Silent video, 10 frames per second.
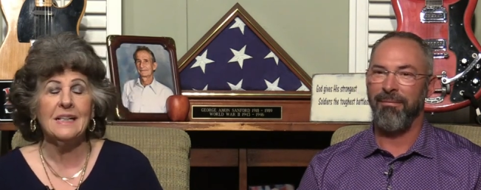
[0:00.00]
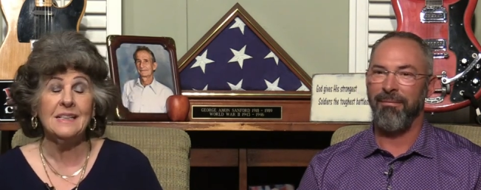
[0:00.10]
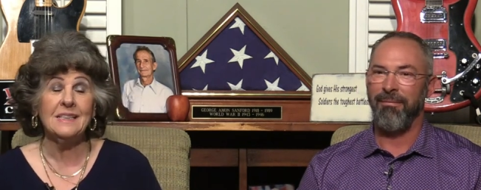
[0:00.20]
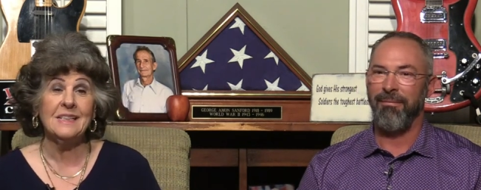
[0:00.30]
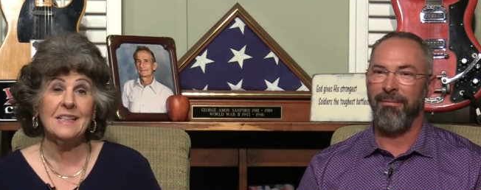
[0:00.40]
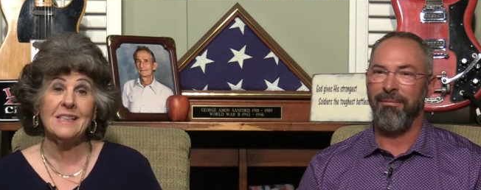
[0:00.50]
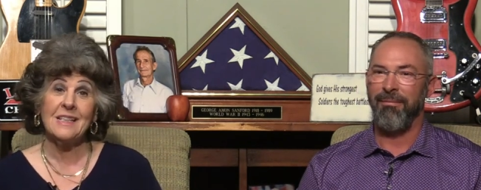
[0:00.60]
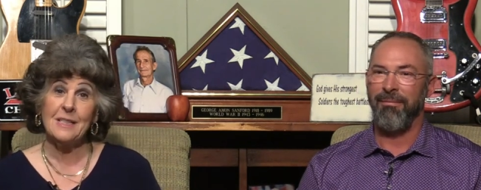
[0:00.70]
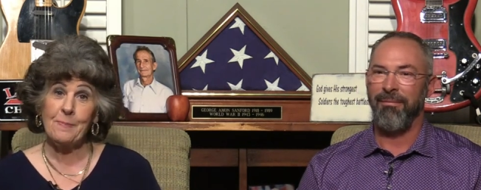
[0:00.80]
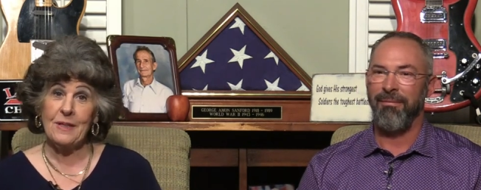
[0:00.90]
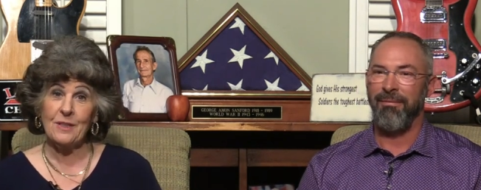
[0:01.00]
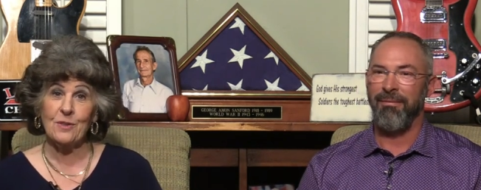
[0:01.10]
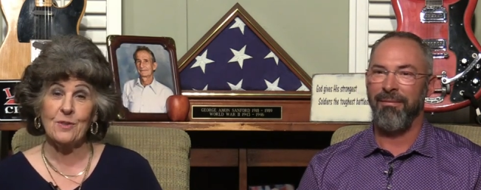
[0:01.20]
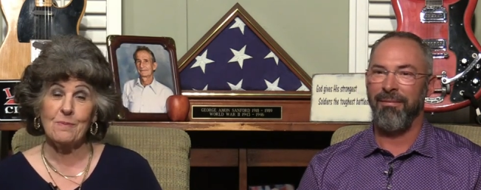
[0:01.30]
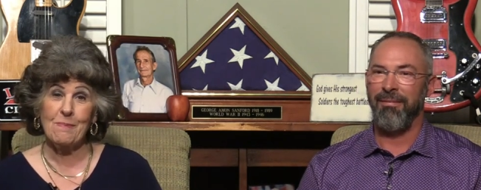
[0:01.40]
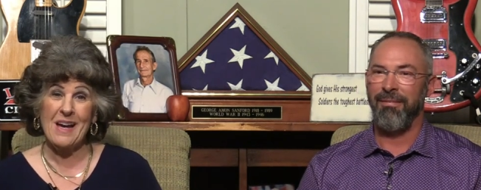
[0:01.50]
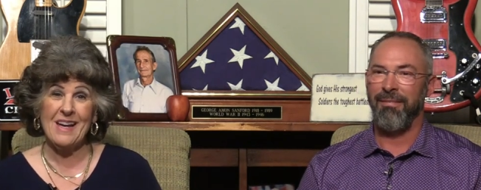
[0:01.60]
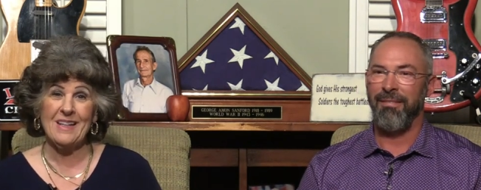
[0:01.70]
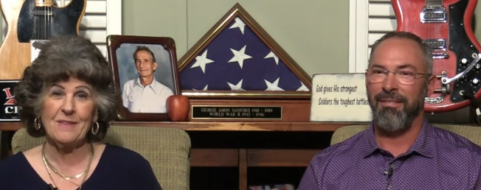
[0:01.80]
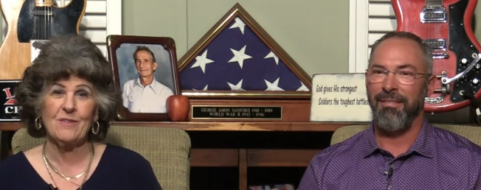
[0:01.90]
Speaker 1: and these pictures
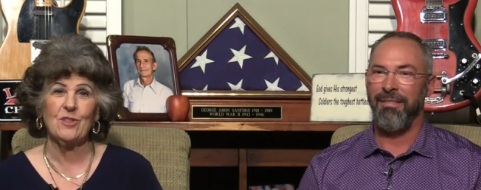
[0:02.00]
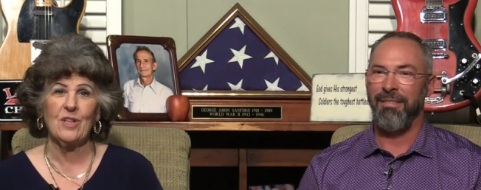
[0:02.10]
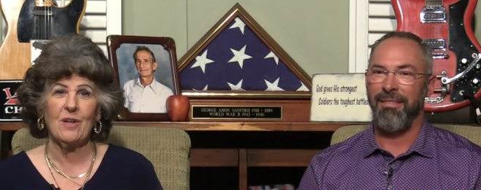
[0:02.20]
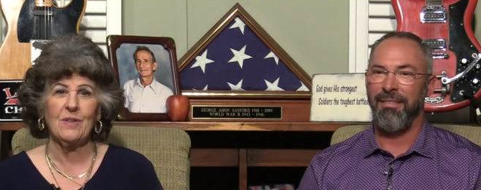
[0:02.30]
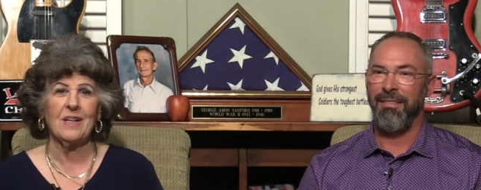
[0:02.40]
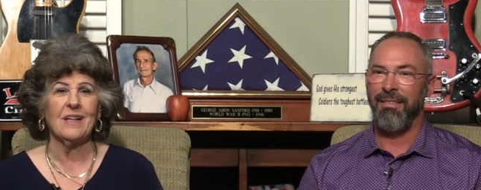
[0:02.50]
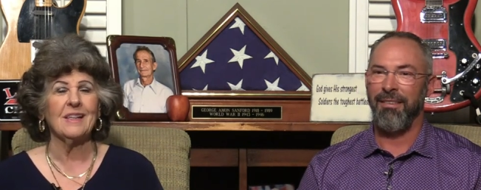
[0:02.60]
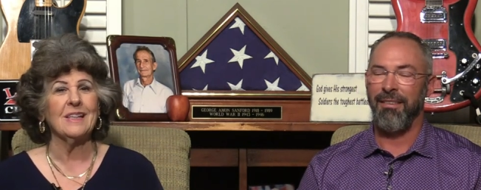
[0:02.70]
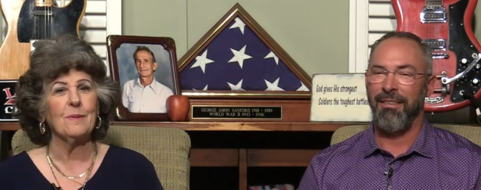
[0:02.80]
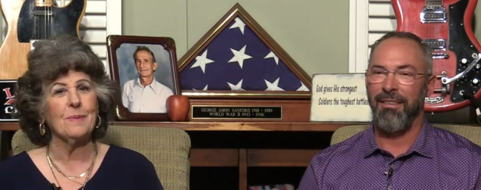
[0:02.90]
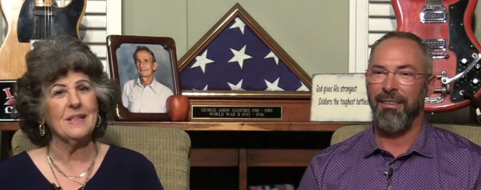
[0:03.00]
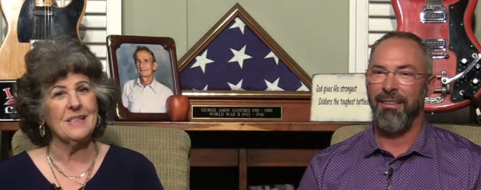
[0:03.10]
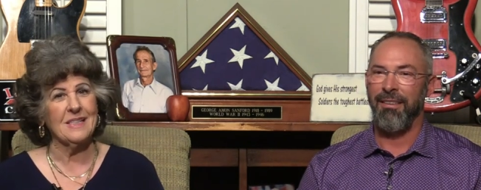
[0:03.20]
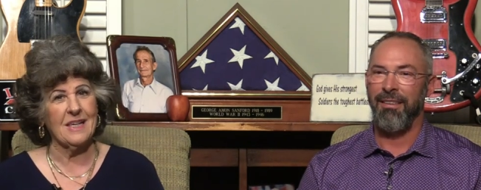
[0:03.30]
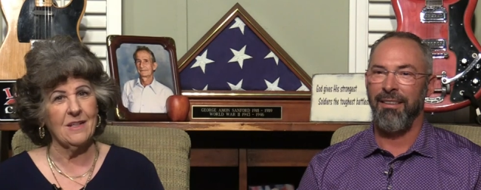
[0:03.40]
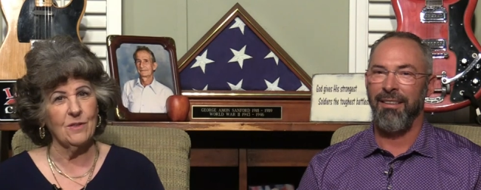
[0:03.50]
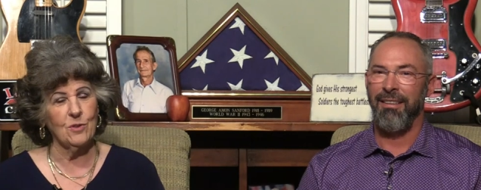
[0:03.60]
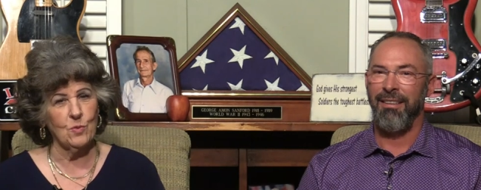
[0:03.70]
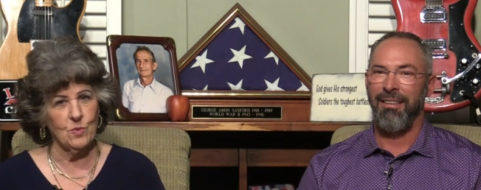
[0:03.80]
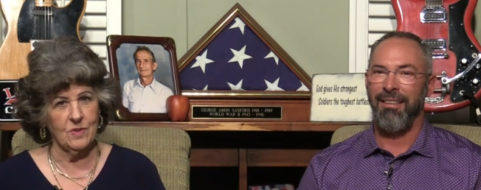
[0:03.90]
might show you a little bit of Xana
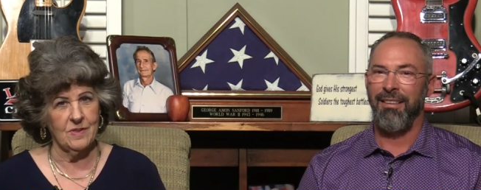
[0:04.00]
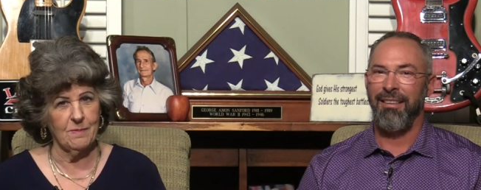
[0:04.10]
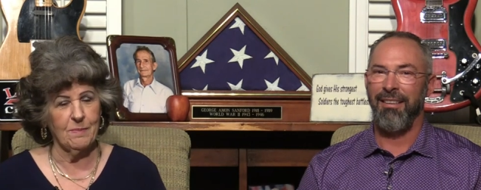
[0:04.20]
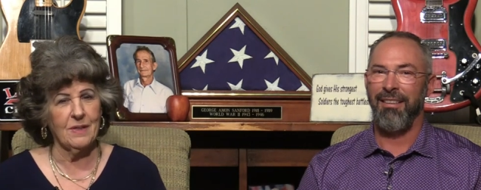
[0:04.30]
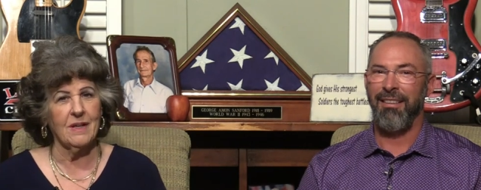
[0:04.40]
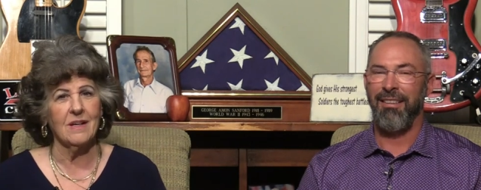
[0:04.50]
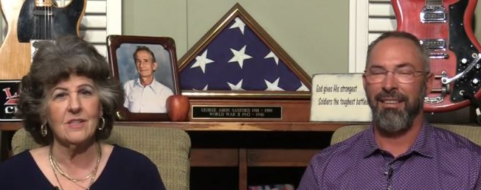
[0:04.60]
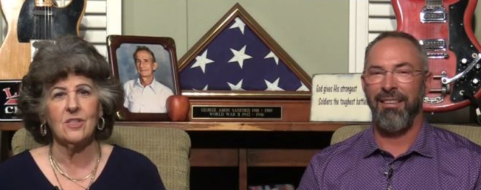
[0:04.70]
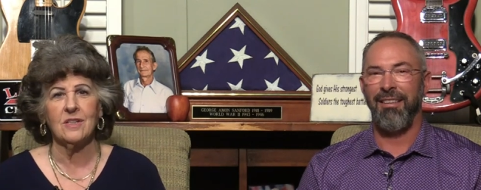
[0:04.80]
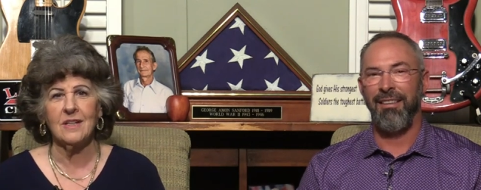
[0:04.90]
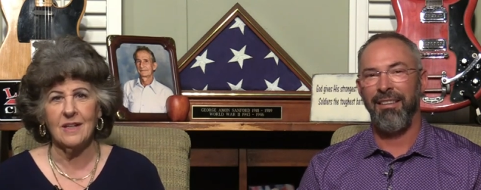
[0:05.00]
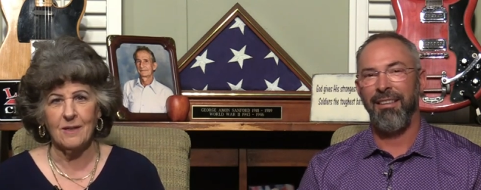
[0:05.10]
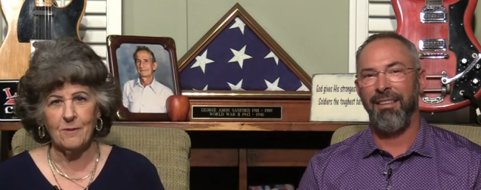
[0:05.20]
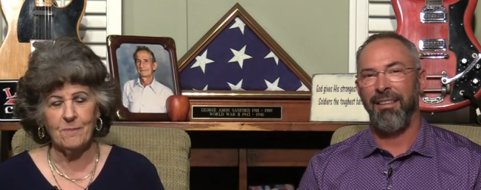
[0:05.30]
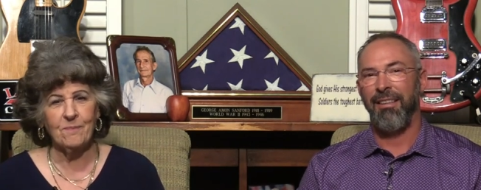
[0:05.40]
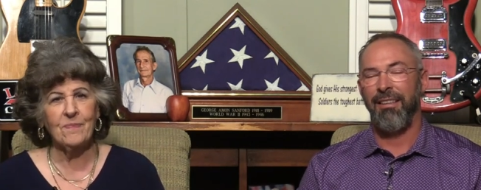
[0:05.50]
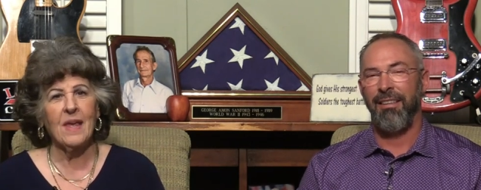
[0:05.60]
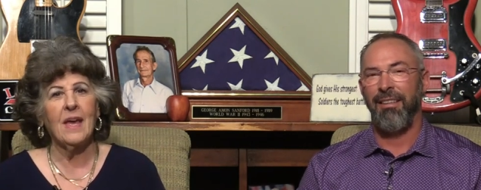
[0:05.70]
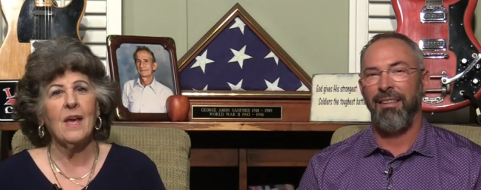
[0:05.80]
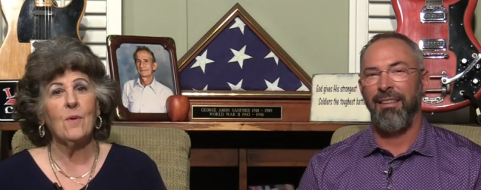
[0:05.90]
Jordan because, you know,
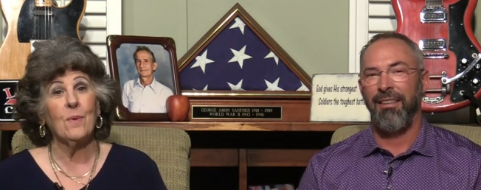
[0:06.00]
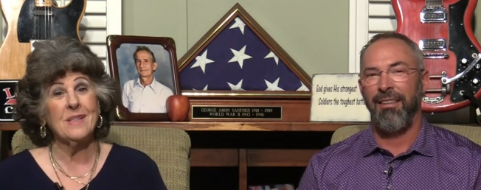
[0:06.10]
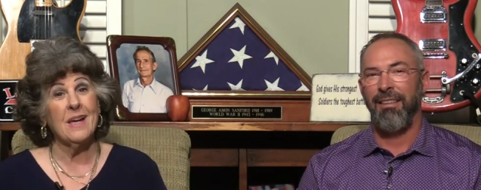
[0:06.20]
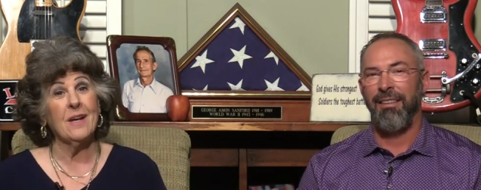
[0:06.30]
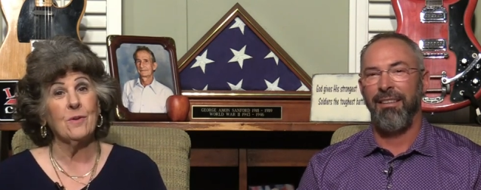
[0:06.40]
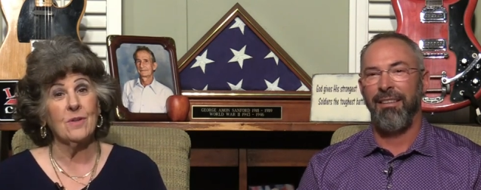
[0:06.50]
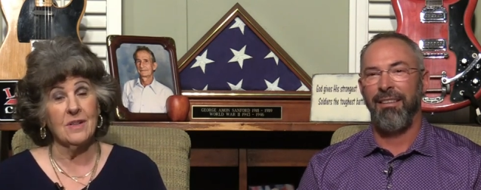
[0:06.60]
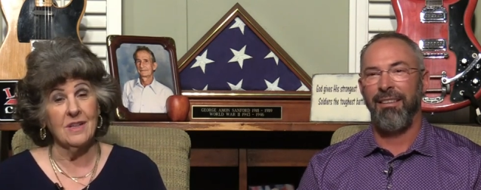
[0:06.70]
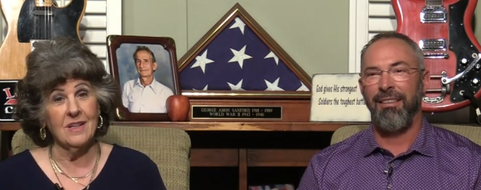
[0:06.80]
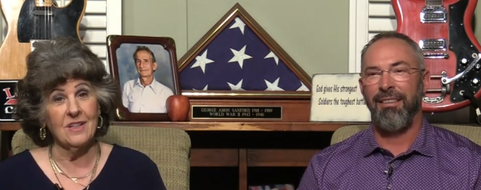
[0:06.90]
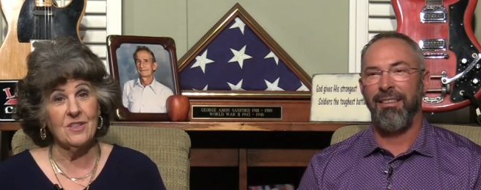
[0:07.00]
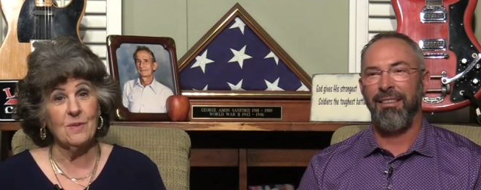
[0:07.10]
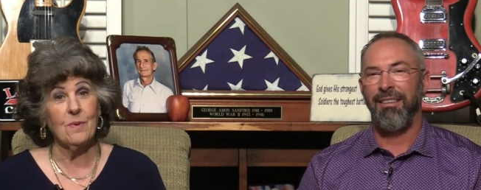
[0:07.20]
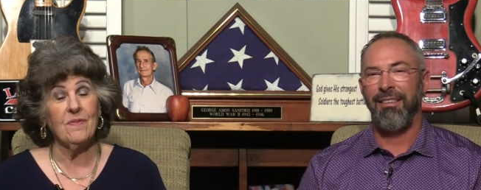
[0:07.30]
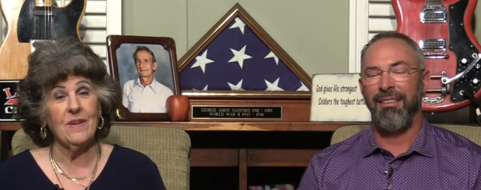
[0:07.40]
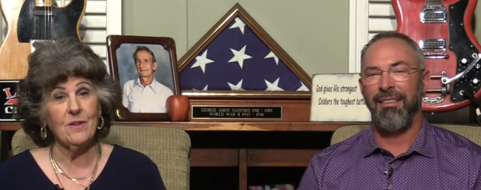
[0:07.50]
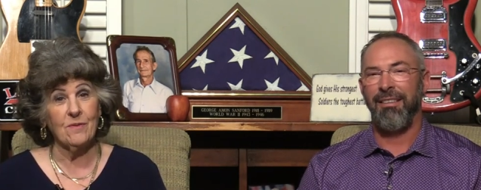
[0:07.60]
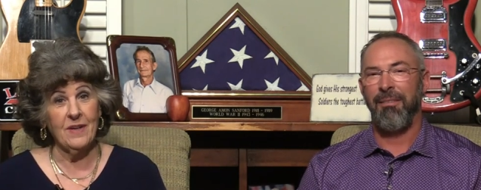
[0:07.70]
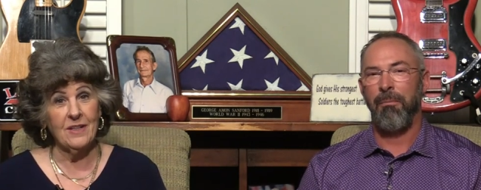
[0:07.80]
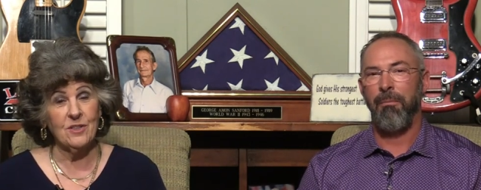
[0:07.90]
we take her to lunch and we feed her
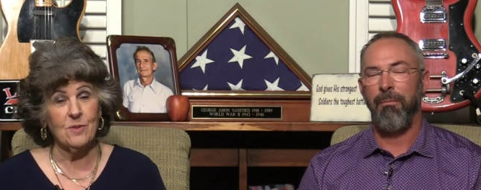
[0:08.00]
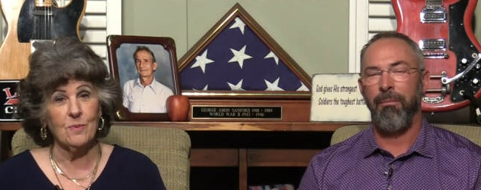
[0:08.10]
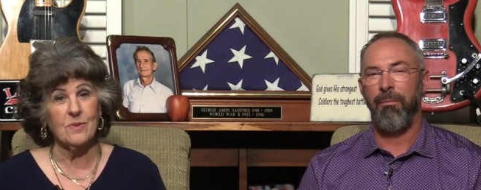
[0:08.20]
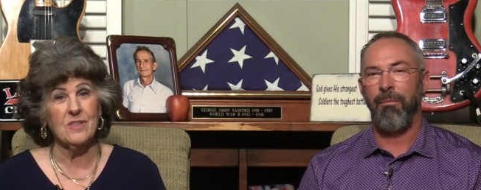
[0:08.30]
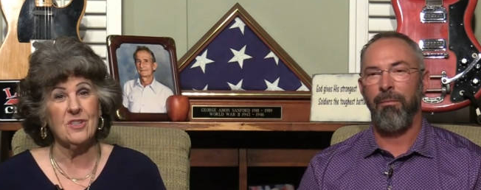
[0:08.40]
vegetables.